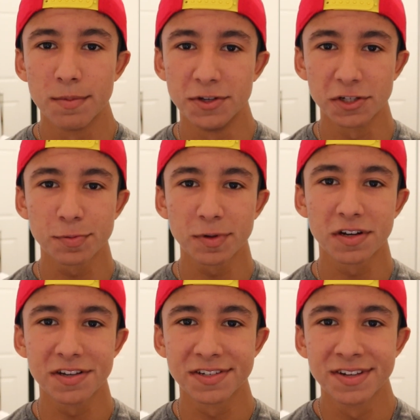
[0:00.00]
just
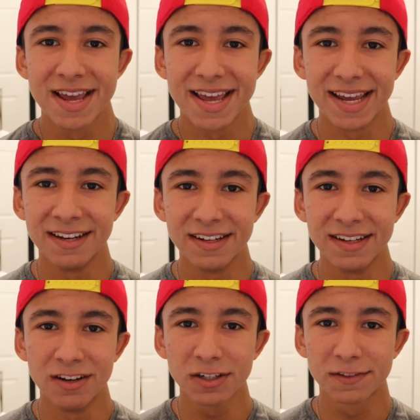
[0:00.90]
because it
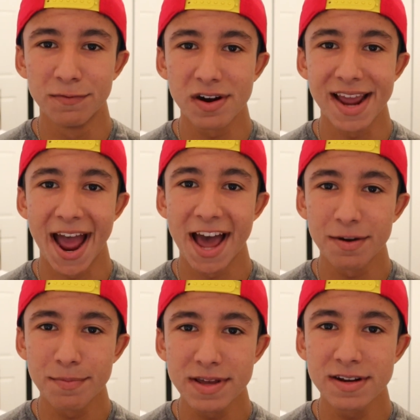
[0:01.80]
looked very
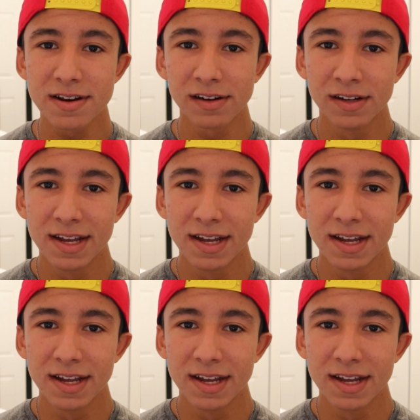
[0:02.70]
animated